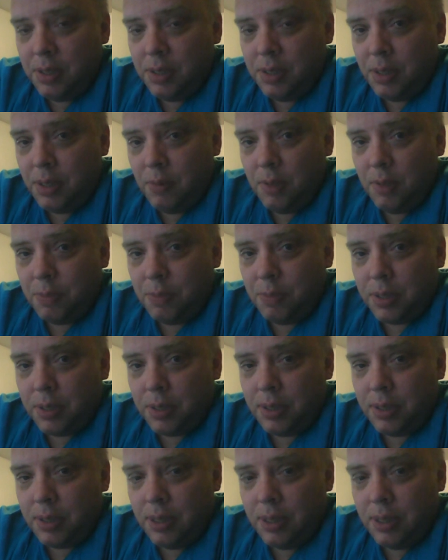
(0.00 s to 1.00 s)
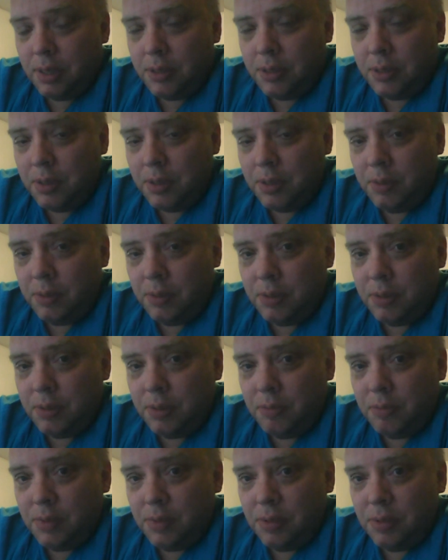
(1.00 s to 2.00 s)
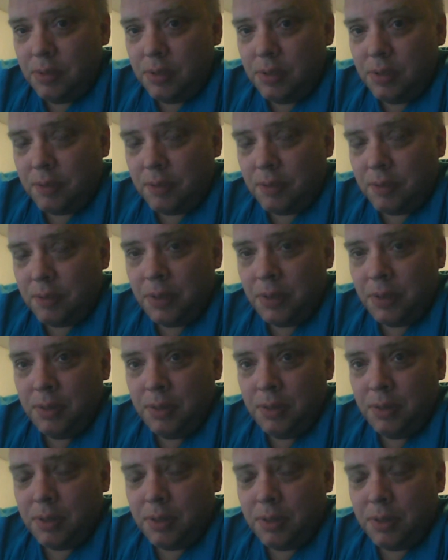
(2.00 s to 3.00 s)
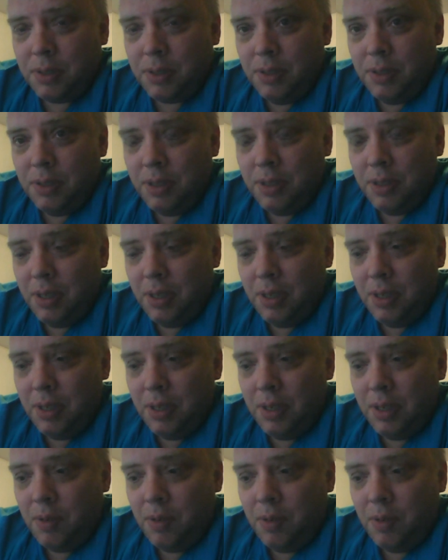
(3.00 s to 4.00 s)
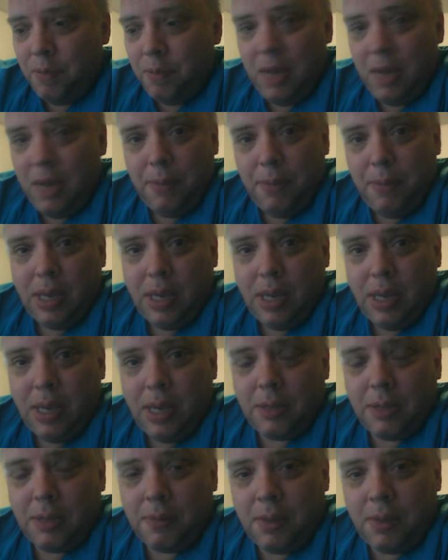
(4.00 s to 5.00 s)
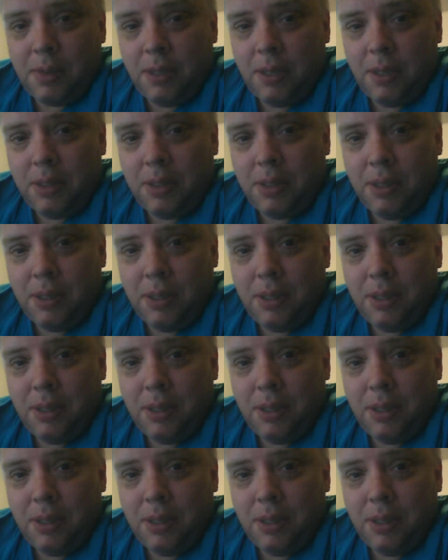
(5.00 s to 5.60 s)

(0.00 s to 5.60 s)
There's that one person out there who's suffering, who maybe I can reach.